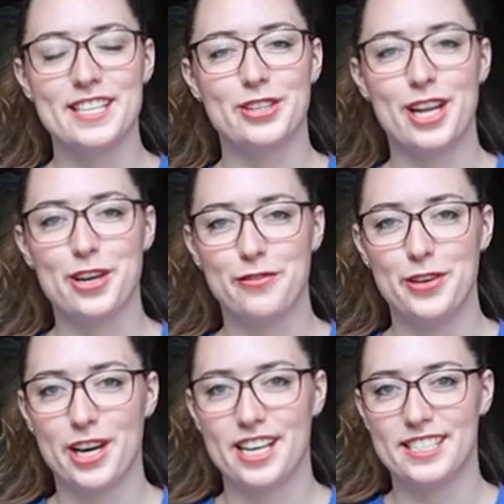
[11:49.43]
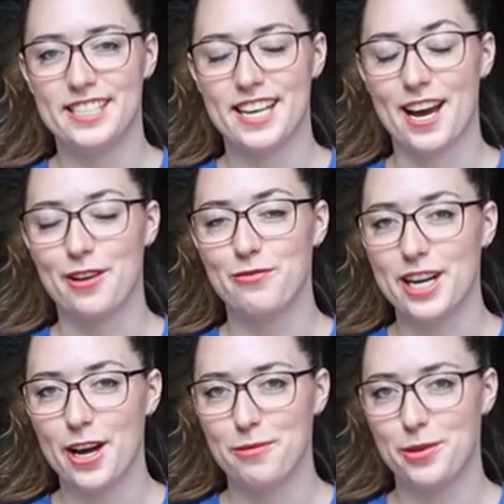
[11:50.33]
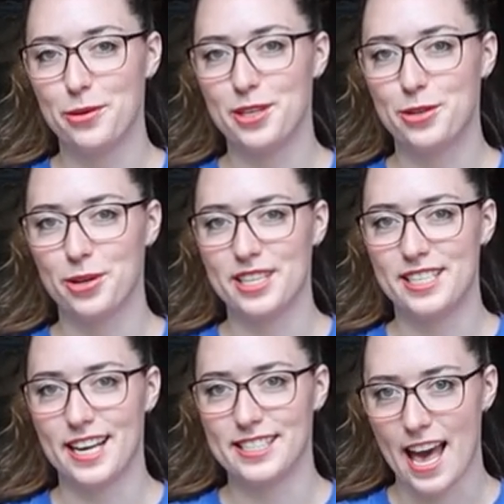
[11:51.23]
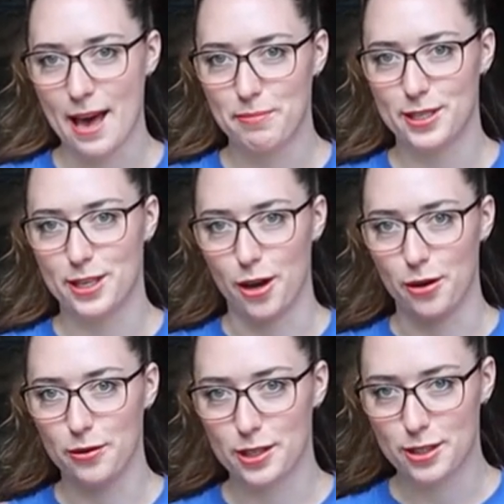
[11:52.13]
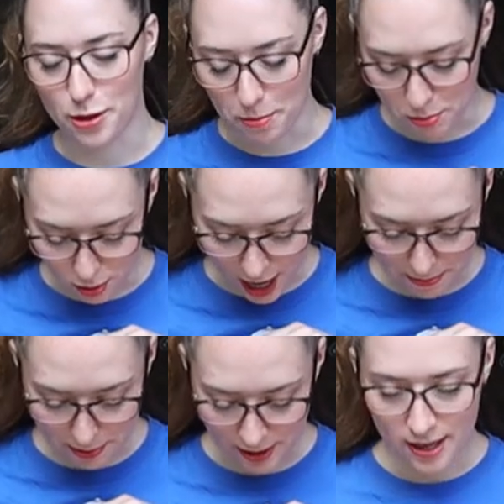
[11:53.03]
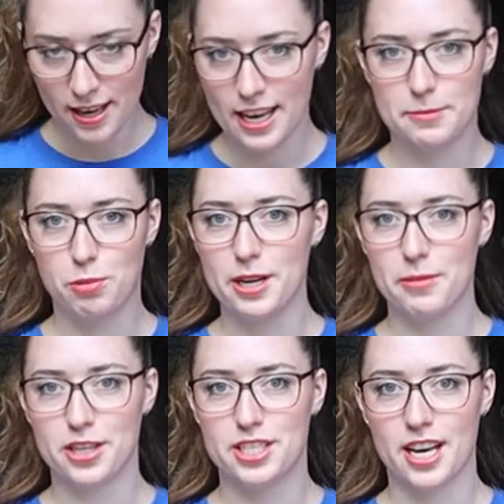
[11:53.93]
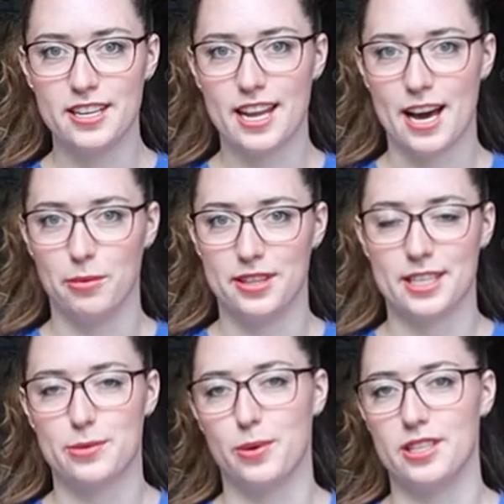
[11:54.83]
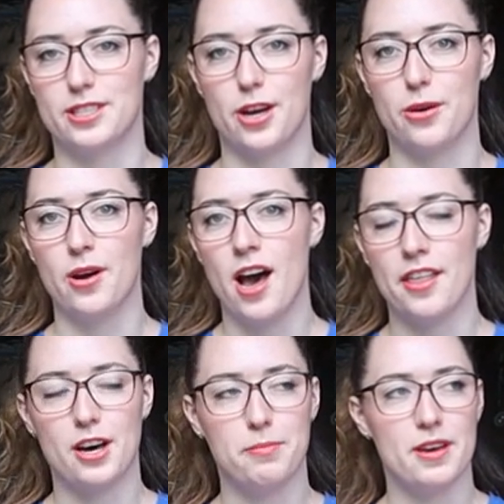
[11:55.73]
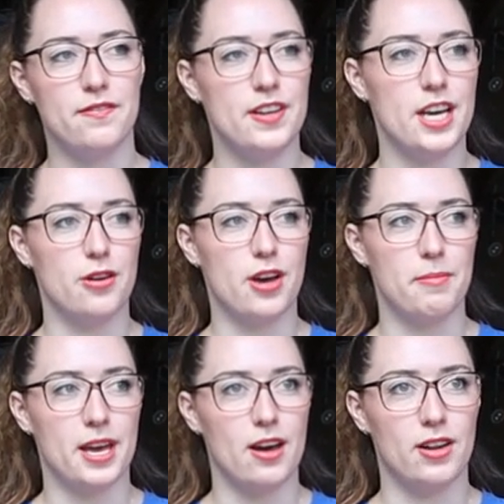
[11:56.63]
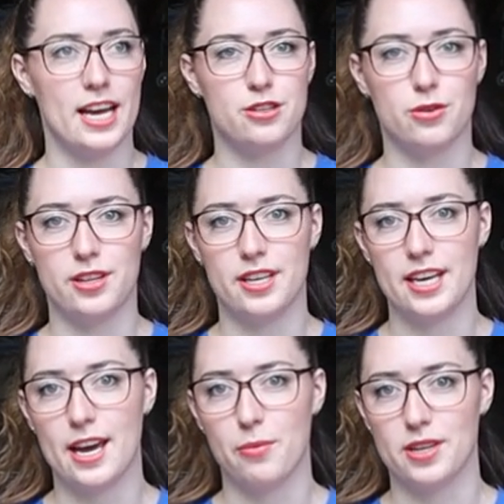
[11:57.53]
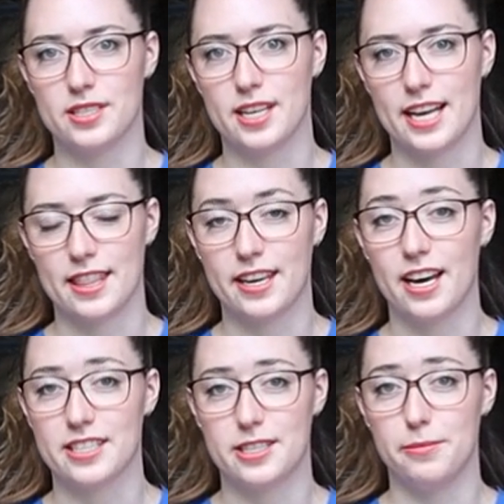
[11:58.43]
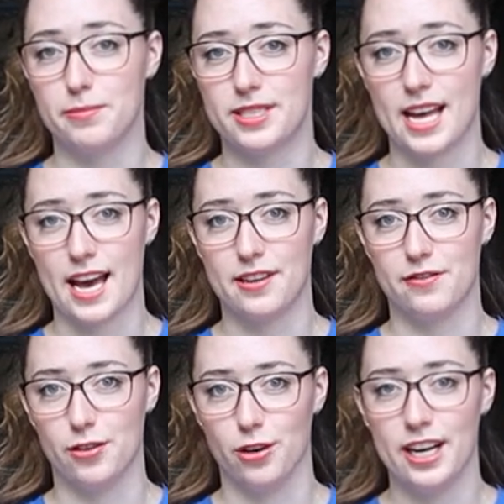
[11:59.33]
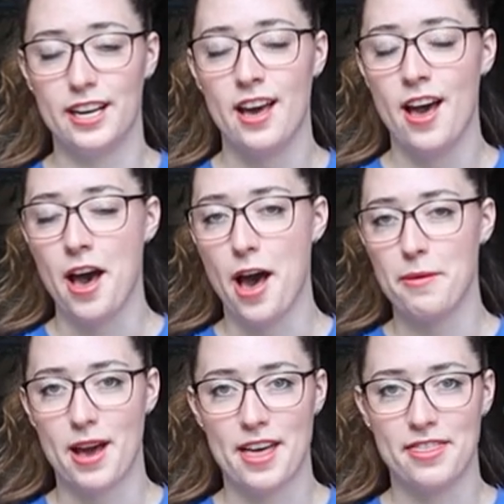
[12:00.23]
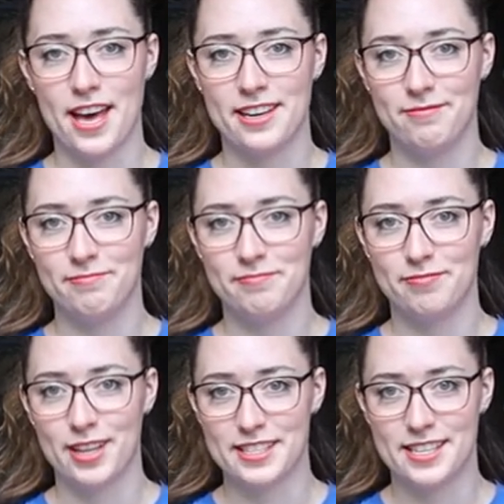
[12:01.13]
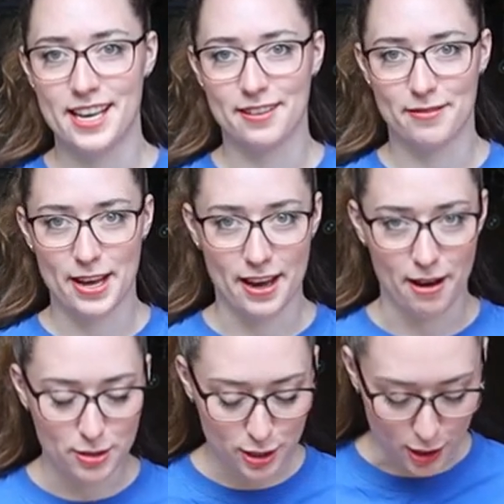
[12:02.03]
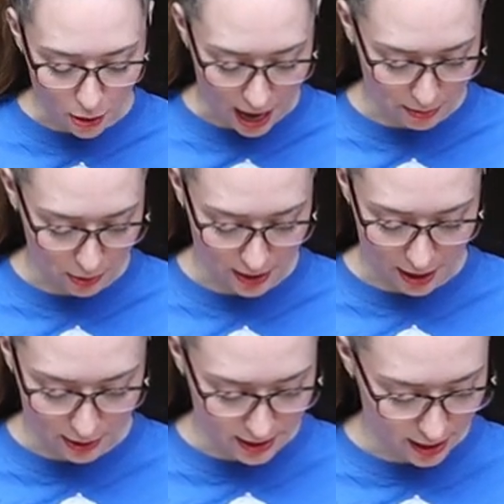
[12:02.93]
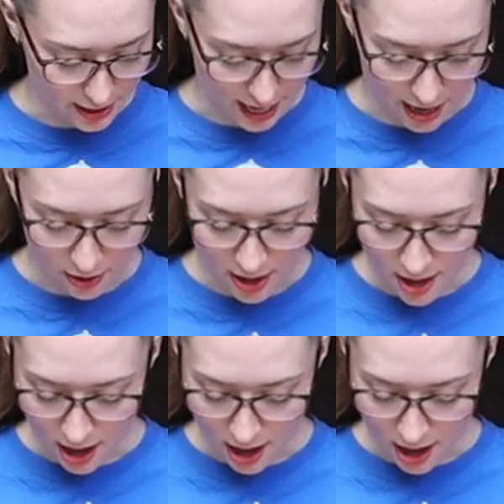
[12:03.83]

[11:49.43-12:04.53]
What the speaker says: that's all I got for you guys today. I really hope you enjoyed today's episode. So the prep is pretty much done now with this one. So there'll be a video coming out later on in the year once I get the custom stand for it. And then that's it. I'm so happy with how it's turned out.